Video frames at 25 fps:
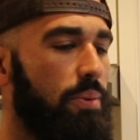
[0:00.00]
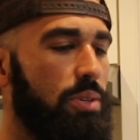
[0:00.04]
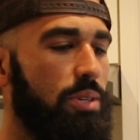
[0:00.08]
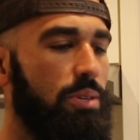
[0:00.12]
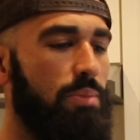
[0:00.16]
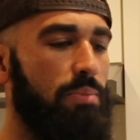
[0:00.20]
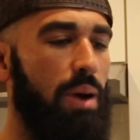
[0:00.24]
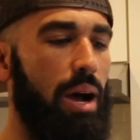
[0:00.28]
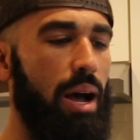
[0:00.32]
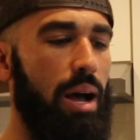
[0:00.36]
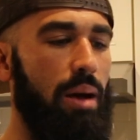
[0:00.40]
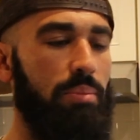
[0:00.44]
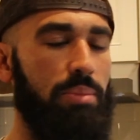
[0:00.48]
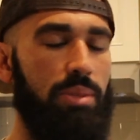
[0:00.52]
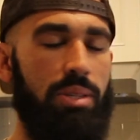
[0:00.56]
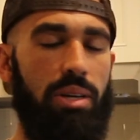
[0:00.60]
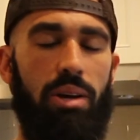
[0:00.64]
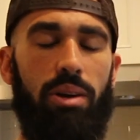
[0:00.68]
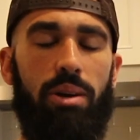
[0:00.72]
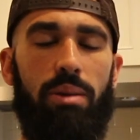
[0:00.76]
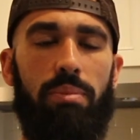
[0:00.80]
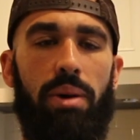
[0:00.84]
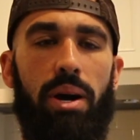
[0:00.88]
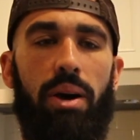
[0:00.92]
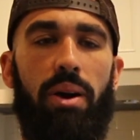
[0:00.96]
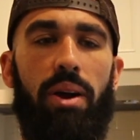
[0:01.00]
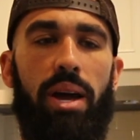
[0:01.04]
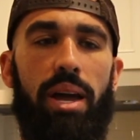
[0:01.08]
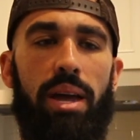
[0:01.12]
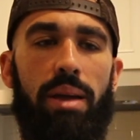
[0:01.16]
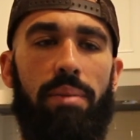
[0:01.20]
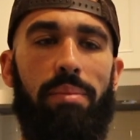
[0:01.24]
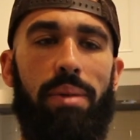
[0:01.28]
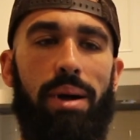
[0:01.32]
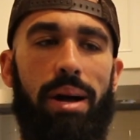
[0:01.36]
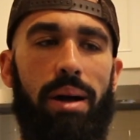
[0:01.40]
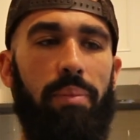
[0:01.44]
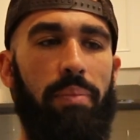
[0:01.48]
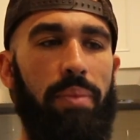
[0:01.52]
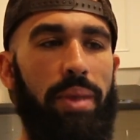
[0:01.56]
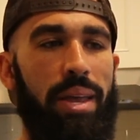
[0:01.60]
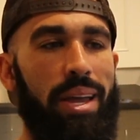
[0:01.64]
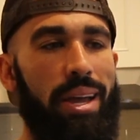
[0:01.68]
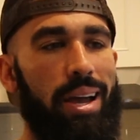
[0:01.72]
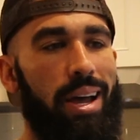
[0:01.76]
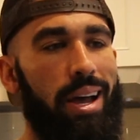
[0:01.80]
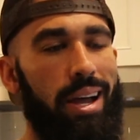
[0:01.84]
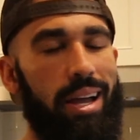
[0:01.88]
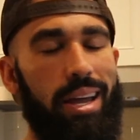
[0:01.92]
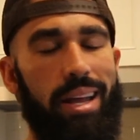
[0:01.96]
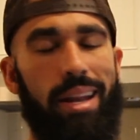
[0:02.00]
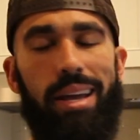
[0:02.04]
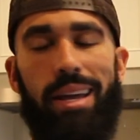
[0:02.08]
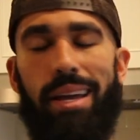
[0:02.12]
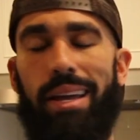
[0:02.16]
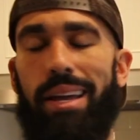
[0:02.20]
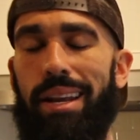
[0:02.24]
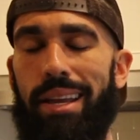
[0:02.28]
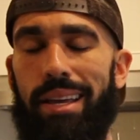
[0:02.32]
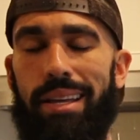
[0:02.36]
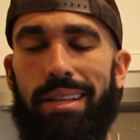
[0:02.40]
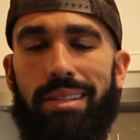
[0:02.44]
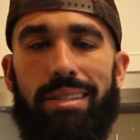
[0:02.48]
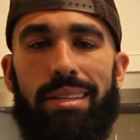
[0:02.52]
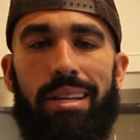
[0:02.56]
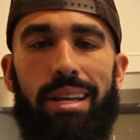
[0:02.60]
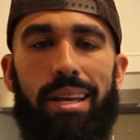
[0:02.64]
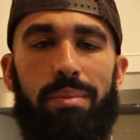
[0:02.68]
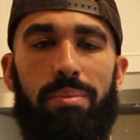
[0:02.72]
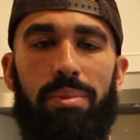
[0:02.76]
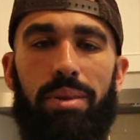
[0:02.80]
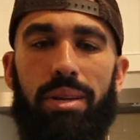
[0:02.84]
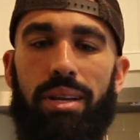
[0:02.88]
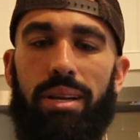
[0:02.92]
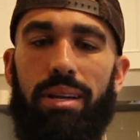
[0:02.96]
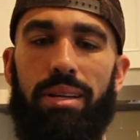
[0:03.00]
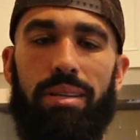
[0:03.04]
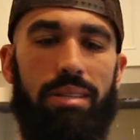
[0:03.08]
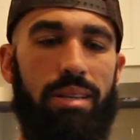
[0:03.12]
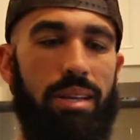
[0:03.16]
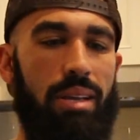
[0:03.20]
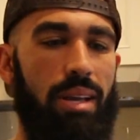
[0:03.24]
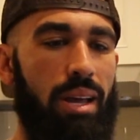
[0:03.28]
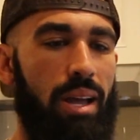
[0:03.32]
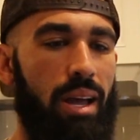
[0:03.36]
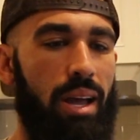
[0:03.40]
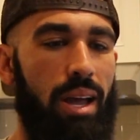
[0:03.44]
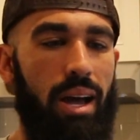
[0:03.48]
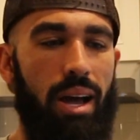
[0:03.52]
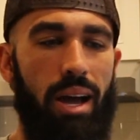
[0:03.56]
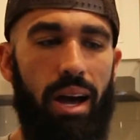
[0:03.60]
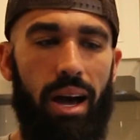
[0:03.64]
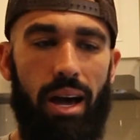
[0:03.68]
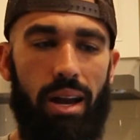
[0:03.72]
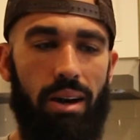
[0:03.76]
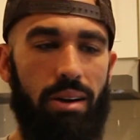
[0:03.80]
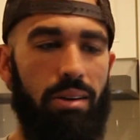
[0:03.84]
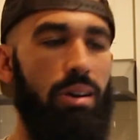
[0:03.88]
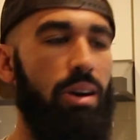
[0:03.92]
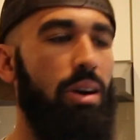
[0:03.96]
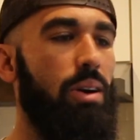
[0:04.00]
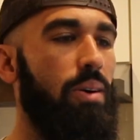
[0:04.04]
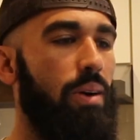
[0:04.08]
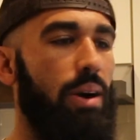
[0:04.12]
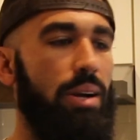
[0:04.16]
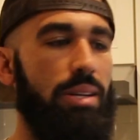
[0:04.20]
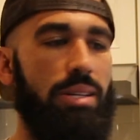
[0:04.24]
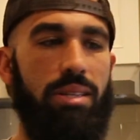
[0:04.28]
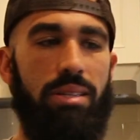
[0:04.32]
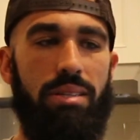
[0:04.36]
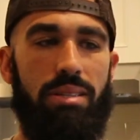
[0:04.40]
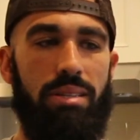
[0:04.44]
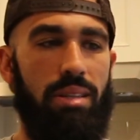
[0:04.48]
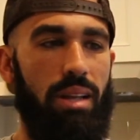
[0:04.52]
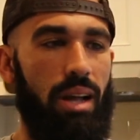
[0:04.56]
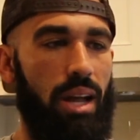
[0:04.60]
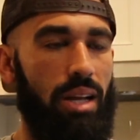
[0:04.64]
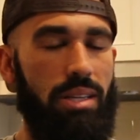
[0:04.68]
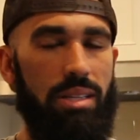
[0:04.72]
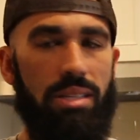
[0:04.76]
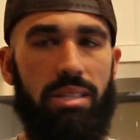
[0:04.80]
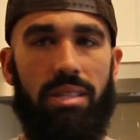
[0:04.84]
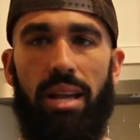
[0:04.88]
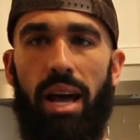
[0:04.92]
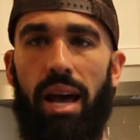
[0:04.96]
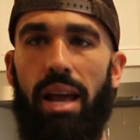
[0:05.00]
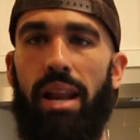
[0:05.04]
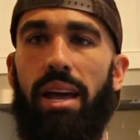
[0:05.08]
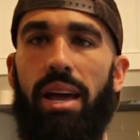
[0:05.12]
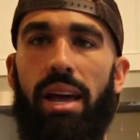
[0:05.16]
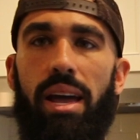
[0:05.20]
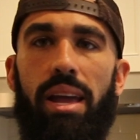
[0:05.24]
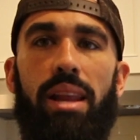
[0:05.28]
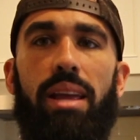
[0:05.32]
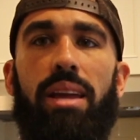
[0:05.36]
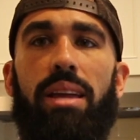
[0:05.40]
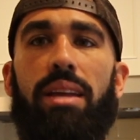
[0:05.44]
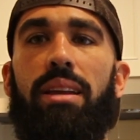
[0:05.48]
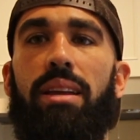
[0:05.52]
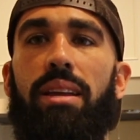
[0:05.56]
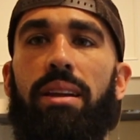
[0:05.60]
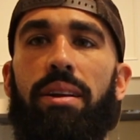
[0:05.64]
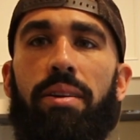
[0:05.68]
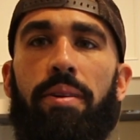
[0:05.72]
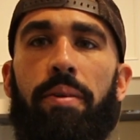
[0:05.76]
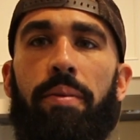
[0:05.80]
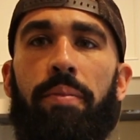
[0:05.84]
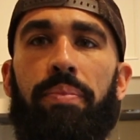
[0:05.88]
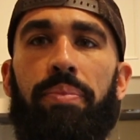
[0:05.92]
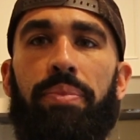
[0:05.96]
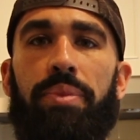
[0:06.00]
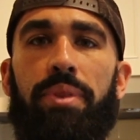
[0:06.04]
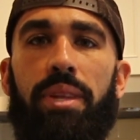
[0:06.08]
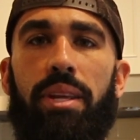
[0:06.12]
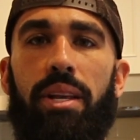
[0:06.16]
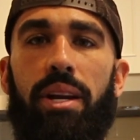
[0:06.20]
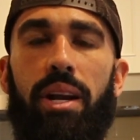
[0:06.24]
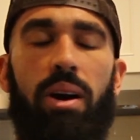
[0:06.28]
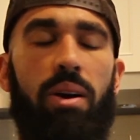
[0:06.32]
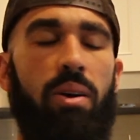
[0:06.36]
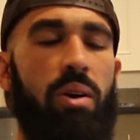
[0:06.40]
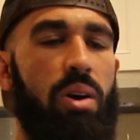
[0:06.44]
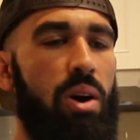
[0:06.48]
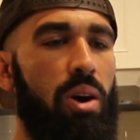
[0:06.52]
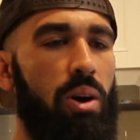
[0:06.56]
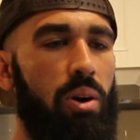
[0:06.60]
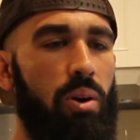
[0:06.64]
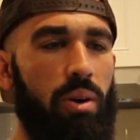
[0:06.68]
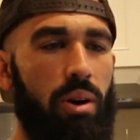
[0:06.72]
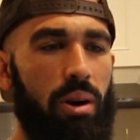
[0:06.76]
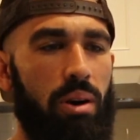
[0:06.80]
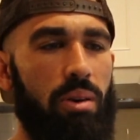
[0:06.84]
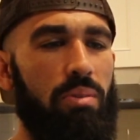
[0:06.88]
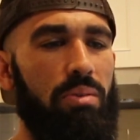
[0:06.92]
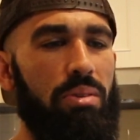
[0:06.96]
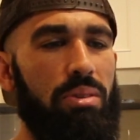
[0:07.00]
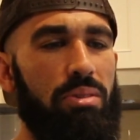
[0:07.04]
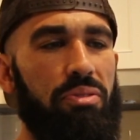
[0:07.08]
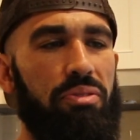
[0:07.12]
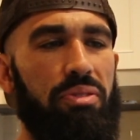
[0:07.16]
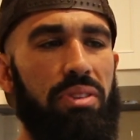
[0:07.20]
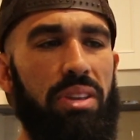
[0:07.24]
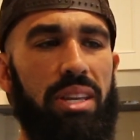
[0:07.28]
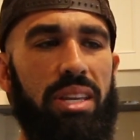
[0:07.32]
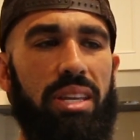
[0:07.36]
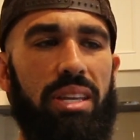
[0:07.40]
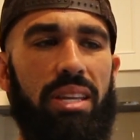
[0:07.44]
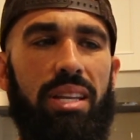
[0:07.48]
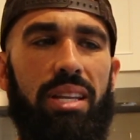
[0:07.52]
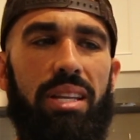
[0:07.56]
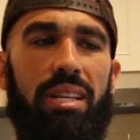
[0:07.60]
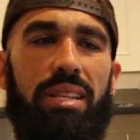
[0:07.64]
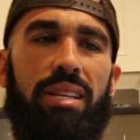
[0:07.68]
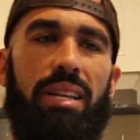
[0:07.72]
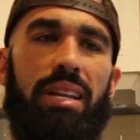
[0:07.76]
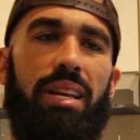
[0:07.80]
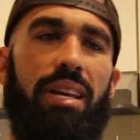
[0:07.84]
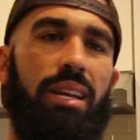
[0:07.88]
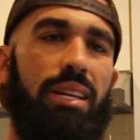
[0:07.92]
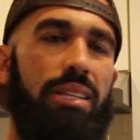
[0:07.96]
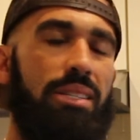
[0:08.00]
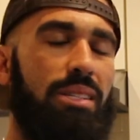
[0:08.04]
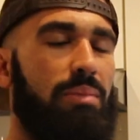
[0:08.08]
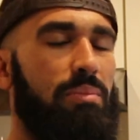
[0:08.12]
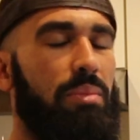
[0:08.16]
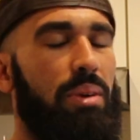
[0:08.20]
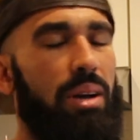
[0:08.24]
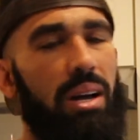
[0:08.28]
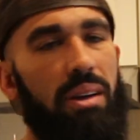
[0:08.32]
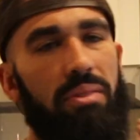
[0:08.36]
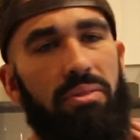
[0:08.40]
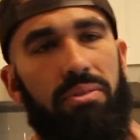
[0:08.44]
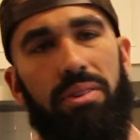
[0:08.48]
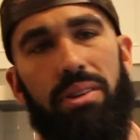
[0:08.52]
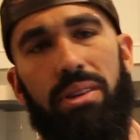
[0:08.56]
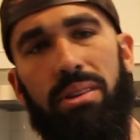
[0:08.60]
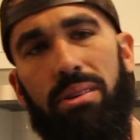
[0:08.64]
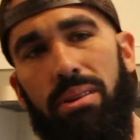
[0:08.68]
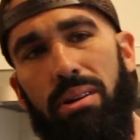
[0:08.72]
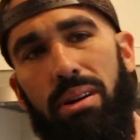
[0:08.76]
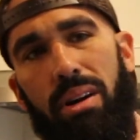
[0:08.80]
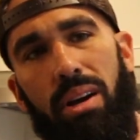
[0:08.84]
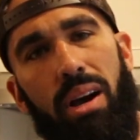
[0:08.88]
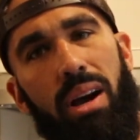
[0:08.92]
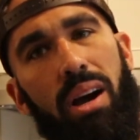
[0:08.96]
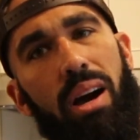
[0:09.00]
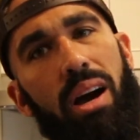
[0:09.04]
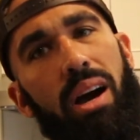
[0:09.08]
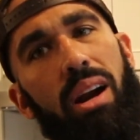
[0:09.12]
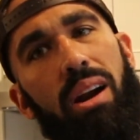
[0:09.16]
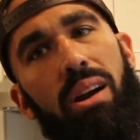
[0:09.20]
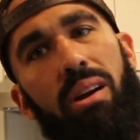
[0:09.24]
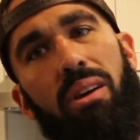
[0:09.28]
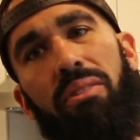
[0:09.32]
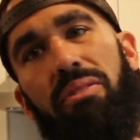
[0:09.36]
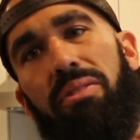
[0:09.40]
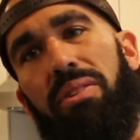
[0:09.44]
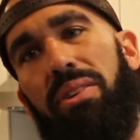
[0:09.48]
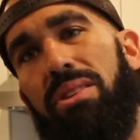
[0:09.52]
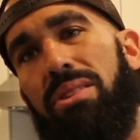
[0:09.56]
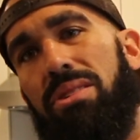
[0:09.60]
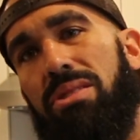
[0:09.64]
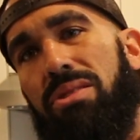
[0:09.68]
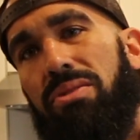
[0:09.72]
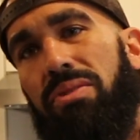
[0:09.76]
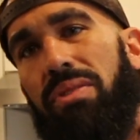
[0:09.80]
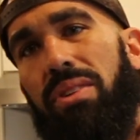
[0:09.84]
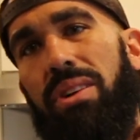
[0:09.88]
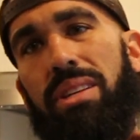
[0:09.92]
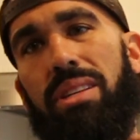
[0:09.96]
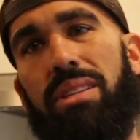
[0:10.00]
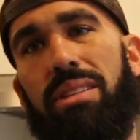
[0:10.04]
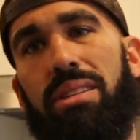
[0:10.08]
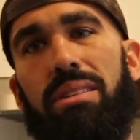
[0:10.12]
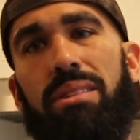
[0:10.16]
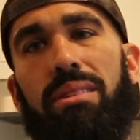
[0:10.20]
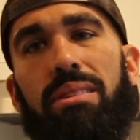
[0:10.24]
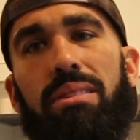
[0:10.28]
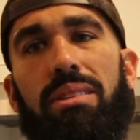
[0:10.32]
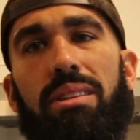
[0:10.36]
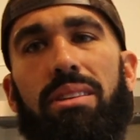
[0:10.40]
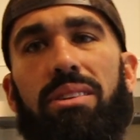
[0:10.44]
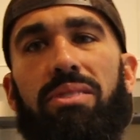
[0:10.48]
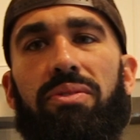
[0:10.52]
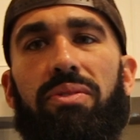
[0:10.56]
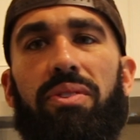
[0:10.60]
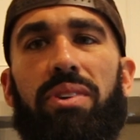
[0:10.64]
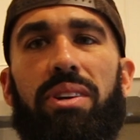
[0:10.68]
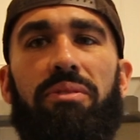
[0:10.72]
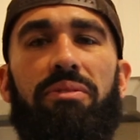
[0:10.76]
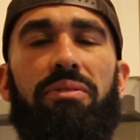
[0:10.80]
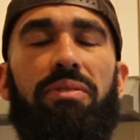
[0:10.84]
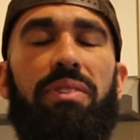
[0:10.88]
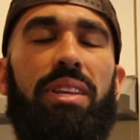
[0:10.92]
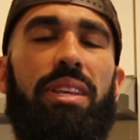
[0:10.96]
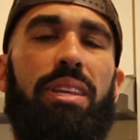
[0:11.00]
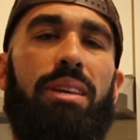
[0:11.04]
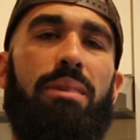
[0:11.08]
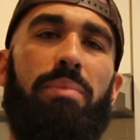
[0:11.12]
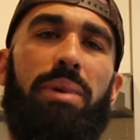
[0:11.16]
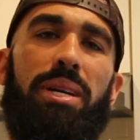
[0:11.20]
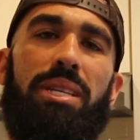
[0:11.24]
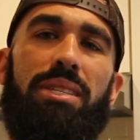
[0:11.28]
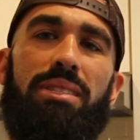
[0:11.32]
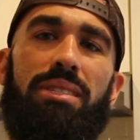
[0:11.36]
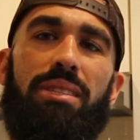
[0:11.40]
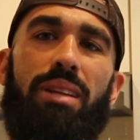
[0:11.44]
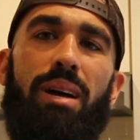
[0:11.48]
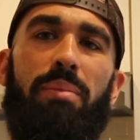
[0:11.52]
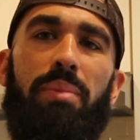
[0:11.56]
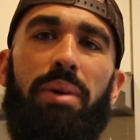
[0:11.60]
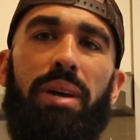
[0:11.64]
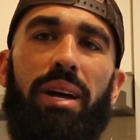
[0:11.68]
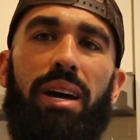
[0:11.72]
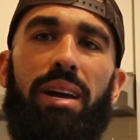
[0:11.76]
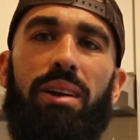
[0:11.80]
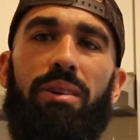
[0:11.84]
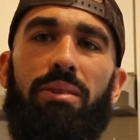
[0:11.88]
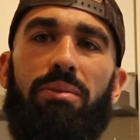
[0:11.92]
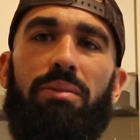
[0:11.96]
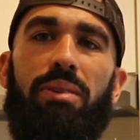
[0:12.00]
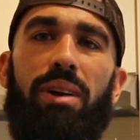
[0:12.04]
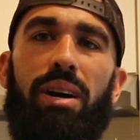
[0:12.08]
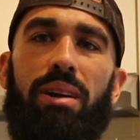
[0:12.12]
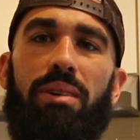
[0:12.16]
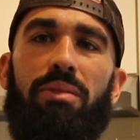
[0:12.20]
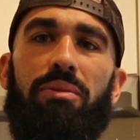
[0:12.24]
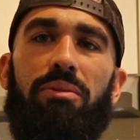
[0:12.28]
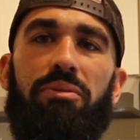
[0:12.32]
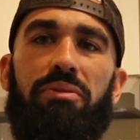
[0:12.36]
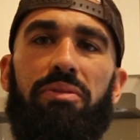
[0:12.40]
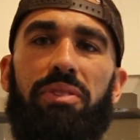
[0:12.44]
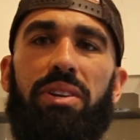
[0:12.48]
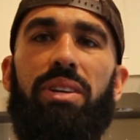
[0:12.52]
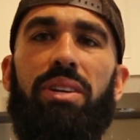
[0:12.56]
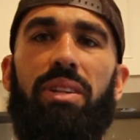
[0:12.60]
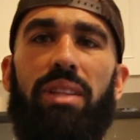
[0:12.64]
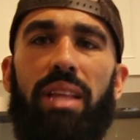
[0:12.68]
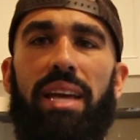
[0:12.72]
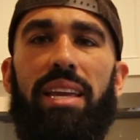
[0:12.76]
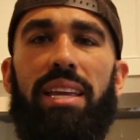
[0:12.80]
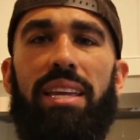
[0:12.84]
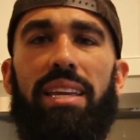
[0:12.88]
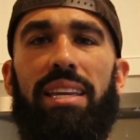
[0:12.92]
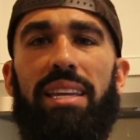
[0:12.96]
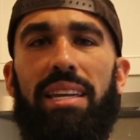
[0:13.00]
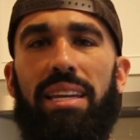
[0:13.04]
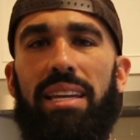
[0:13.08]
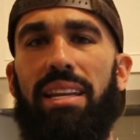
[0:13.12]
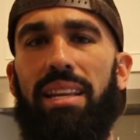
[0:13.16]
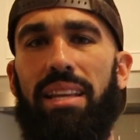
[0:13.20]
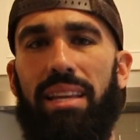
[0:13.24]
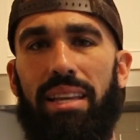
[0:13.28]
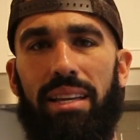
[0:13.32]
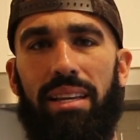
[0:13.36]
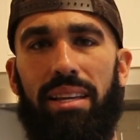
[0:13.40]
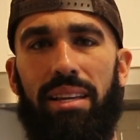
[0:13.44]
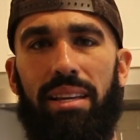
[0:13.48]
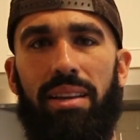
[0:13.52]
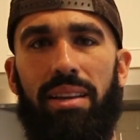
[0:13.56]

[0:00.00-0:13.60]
with your mom. Talk about, hey mom, I got a headache today because I don't know, I just got a headache, you know? Or I don't really feel like eating today because I feel this funny feeling in my stomach. I don't feel like eating.